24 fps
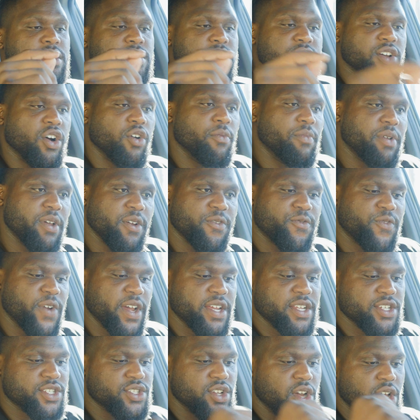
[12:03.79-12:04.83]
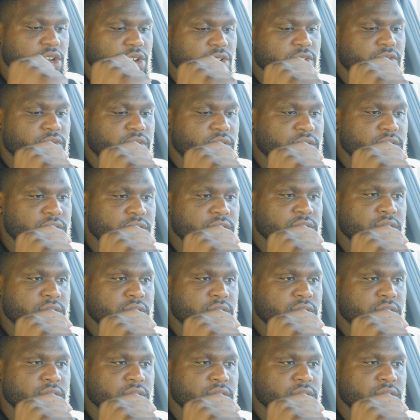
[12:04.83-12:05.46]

Don't be afraid to start over.